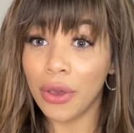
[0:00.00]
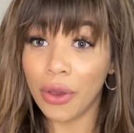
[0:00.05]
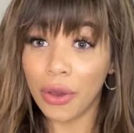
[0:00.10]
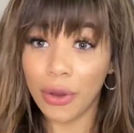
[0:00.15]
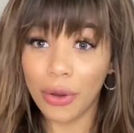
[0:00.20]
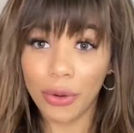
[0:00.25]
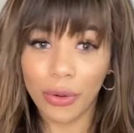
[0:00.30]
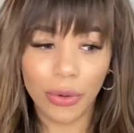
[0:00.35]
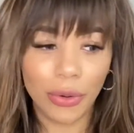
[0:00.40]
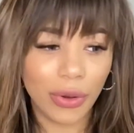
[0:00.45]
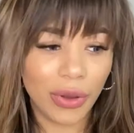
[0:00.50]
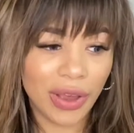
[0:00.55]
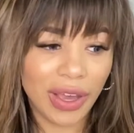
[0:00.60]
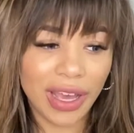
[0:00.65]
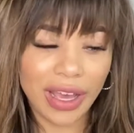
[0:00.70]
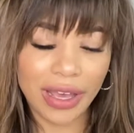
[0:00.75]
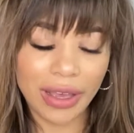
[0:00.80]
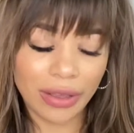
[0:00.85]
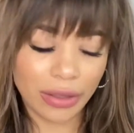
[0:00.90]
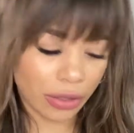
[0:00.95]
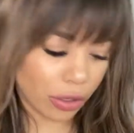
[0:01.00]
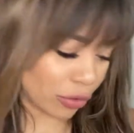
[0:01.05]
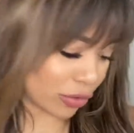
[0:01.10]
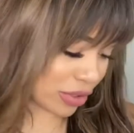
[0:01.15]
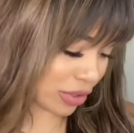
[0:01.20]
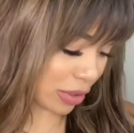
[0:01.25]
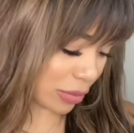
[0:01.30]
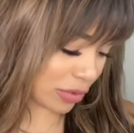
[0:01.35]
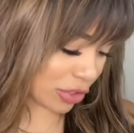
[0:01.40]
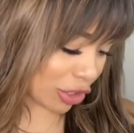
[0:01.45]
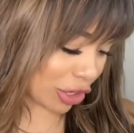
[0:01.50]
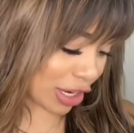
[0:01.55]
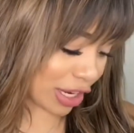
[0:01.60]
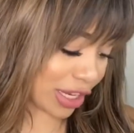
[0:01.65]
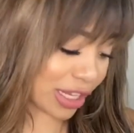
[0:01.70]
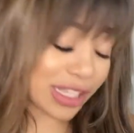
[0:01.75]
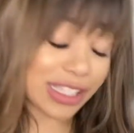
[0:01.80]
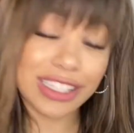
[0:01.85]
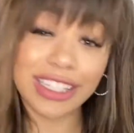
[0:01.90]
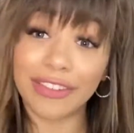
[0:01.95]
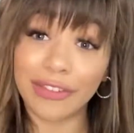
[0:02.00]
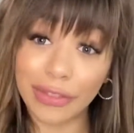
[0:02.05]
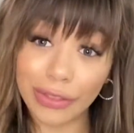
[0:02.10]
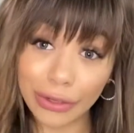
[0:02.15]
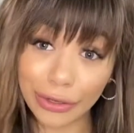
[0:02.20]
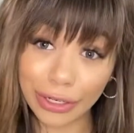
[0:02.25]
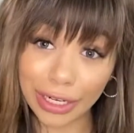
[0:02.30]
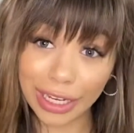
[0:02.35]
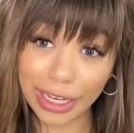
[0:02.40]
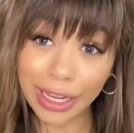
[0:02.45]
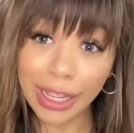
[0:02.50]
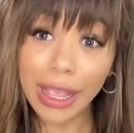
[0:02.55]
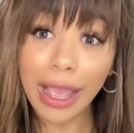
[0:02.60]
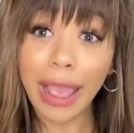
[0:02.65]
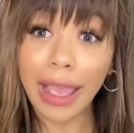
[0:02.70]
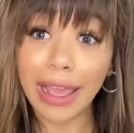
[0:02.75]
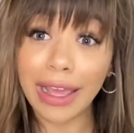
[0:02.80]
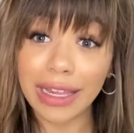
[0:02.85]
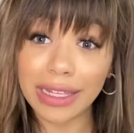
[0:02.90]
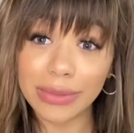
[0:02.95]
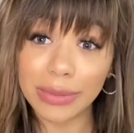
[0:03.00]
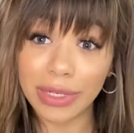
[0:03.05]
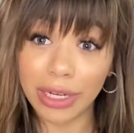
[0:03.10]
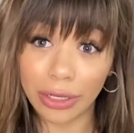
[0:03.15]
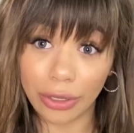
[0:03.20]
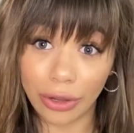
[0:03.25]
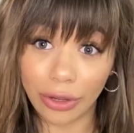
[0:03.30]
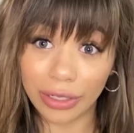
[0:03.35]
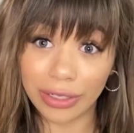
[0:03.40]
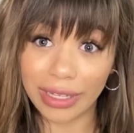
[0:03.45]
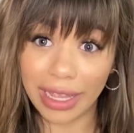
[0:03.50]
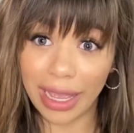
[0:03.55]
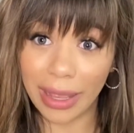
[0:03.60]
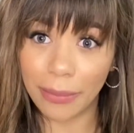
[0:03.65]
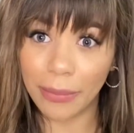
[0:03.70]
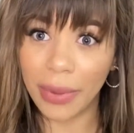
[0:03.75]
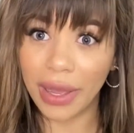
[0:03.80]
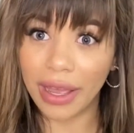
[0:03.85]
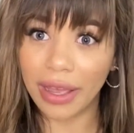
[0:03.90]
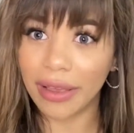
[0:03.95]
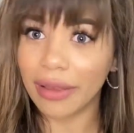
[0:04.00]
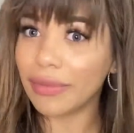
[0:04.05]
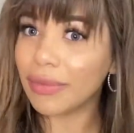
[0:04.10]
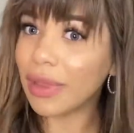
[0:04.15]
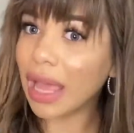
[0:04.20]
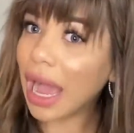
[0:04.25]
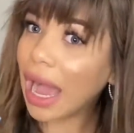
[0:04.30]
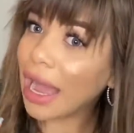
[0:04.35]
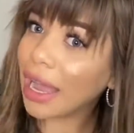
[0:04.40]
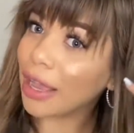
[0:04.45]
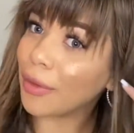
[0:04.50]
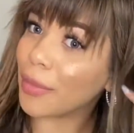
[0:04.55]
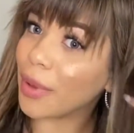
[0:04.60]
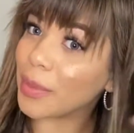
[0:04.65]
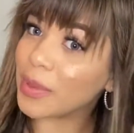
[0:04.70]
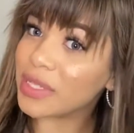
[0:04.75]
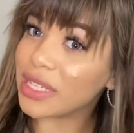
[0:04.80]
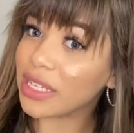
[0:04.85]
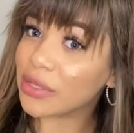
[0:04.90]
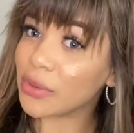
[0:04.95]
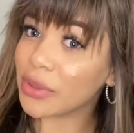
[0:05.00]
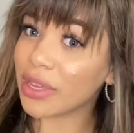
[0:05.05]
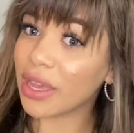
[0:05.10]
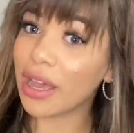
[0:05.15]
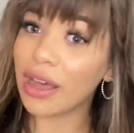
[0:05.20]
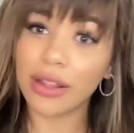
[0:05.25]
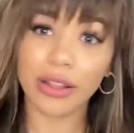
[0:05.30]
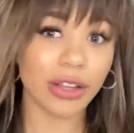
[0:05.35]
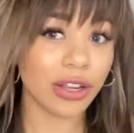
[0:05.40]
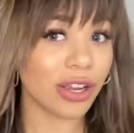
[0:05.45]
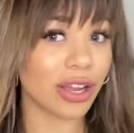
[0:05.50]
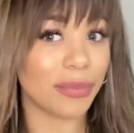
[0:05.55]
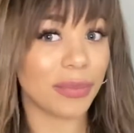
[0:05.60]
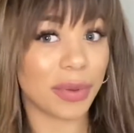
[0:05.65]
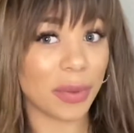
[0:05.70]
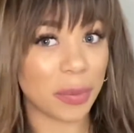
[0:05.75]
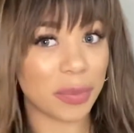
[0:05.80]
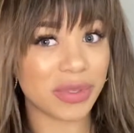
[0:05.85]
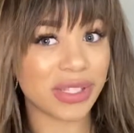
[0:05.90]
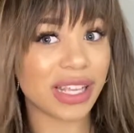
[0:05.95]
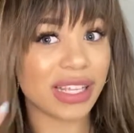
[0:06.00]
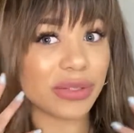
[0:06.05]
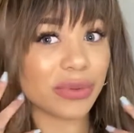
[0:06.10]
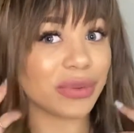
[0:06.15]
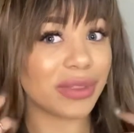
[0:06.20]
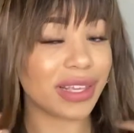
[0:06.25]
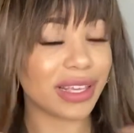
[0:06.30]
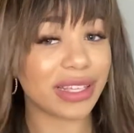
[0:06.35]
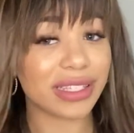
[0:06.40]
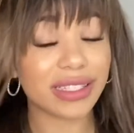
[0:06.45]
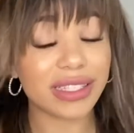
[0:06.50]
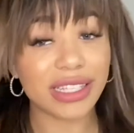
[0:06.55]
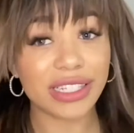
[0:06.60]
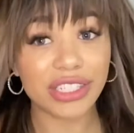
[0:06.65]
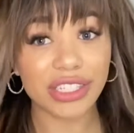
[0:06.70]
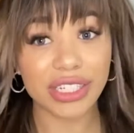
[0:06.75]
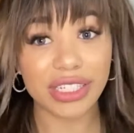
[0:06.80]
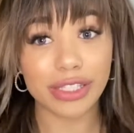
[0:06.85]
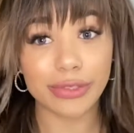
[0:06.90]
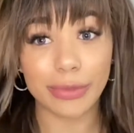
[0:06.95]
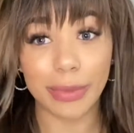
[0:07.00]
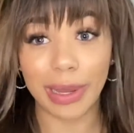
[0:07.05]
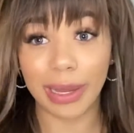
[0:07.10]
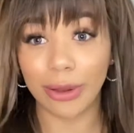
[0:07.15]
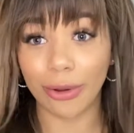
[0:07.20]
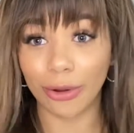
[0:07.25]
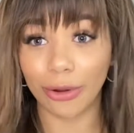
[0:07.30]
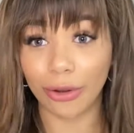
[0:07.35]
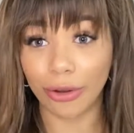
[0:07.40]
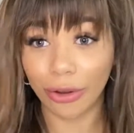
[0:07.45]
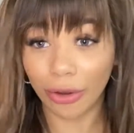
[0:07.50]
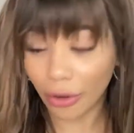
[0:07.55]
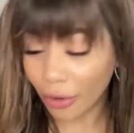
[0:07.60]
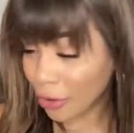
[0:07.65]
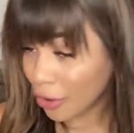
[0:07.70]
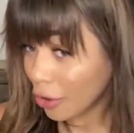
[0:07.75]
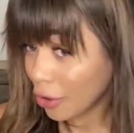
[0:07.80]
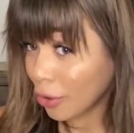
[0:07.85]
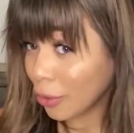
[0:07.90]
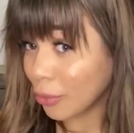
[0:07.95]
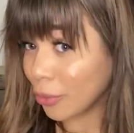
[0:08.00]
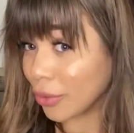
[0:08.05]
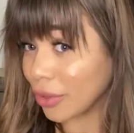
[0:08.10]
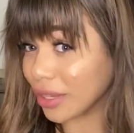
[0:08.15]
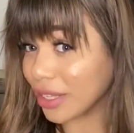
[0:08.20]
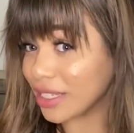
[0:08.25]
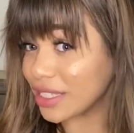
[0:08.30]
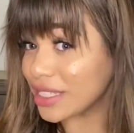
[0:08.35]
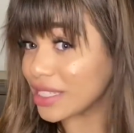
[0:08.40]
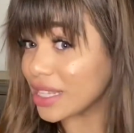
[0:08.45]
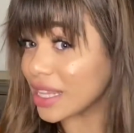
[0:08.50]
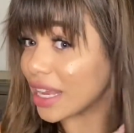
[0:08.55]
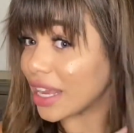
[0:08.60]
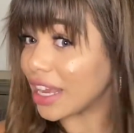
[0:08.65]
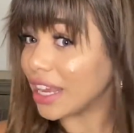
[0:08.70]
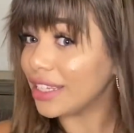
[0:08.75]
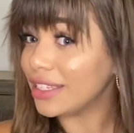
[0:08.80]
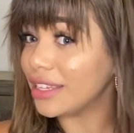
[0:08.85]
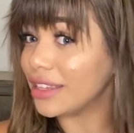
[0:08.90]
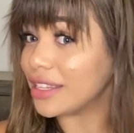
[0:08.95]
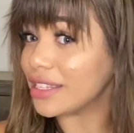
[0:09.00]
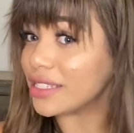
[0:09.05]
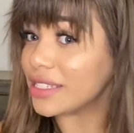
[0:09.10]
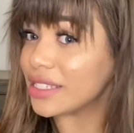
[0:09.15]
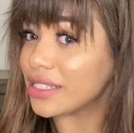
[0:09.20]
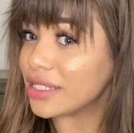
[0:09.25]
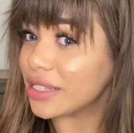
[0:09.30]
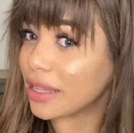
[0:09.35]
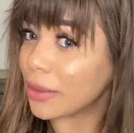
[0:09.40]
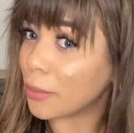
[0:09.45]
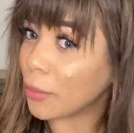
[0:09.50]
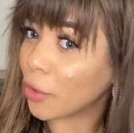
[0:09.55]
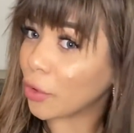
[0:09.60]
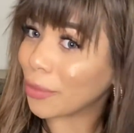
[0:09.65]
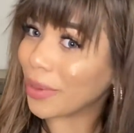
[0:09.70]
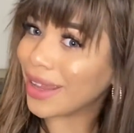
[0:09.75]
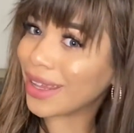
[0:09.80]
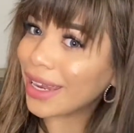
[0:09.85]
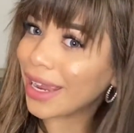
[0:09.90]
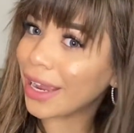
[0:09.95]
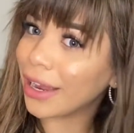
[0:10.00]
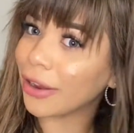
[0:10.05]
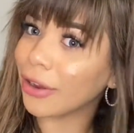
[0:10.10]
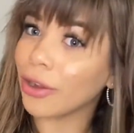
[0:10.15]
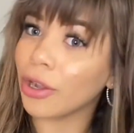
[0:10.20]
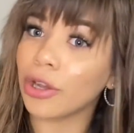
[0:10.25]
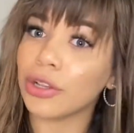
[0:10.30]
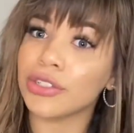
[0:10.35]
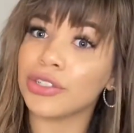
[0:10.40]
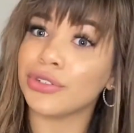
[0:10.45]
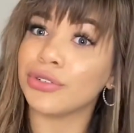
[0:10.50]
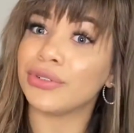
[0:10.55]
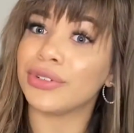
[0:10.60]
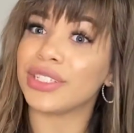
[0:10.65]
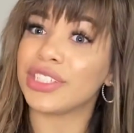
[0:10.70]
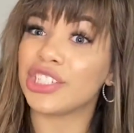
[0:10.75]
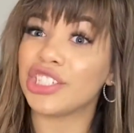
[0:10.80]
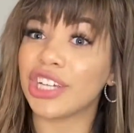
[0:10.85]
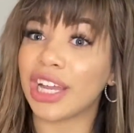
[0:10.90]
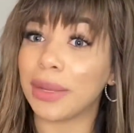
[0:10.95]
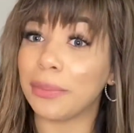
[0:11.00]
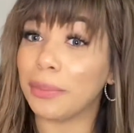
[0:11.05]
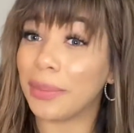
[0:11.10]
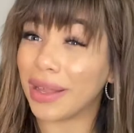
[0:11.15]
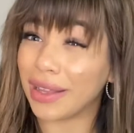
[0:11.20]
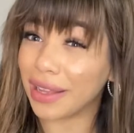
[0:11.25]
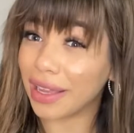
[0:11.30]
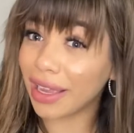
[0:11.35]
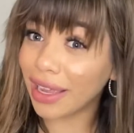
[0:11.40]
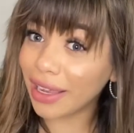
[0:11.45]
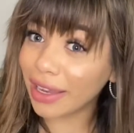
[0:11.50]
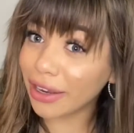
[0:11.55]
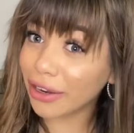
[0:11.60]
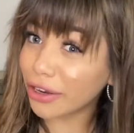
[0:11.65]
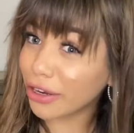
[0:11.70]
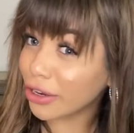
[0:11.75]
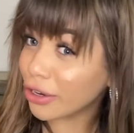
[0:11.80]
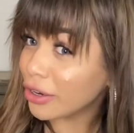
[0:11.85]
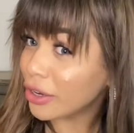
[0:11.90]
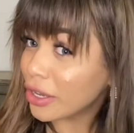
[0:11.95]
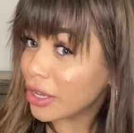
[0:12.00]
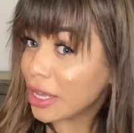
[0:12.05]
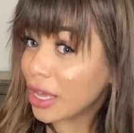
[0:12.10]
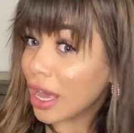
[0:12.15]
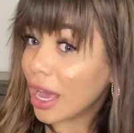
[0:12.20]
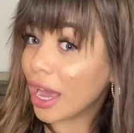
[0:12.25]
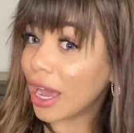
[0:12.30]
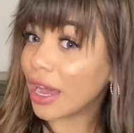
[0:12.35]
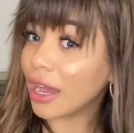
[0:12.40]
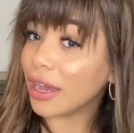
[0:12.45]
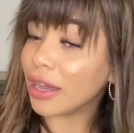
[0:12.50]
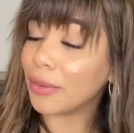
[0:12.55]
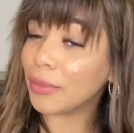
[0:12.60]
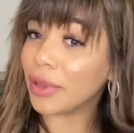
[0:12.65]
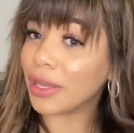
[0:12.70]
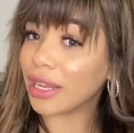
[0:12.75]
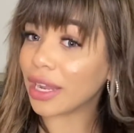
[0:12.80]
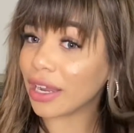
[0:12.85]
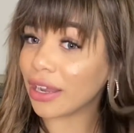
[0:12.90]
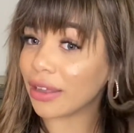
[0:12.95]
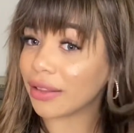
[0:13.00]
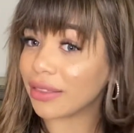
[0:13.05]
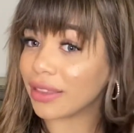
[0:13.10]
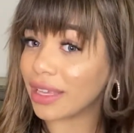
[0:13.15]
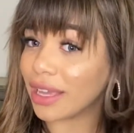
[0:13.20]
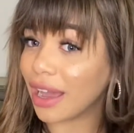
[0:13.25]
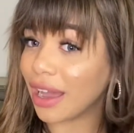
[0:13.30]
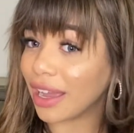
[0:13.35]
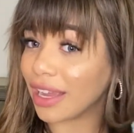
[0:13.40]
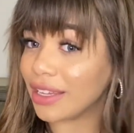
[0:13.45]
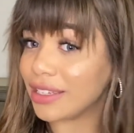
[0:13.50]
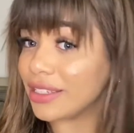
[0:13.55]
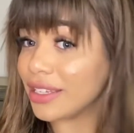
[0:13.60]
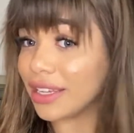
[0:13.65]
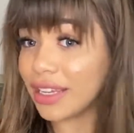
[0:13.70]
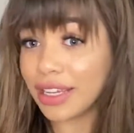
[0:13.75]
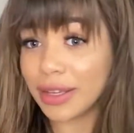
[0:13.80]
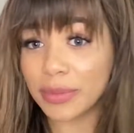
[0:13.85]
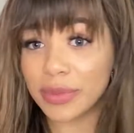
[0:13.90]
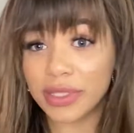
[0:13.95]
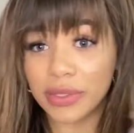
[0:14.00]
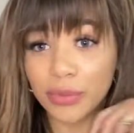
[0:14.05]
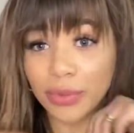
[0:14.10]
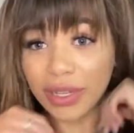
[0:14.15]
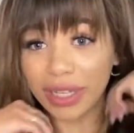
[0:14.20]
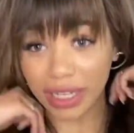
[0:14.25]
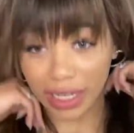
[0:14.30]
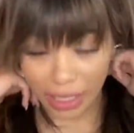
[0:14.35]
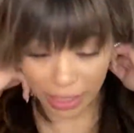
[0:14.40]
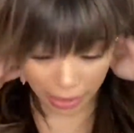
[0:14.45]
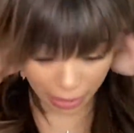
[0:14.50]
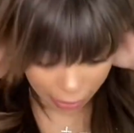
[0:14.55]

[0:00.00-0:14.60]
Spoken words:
whew, oh, I'm sorry, 7:30. It has been a long day, but I'm obsessed with the color. I'm obsessed with the extensions, and my girl really slayed. This is mermaid hair, also known as Chibella hair, and I got the eye tips. We did